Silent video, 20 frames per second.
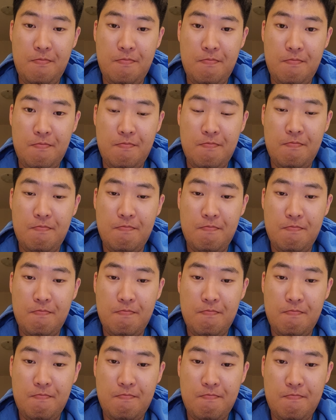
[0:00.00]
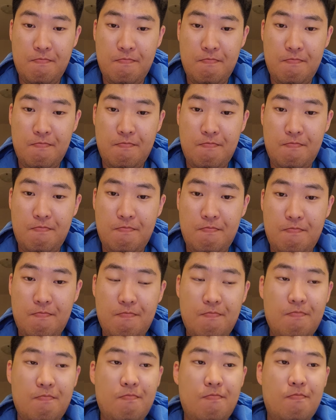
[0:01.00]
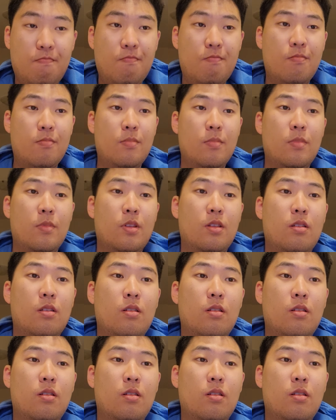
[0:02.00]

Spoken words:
(no one is talking)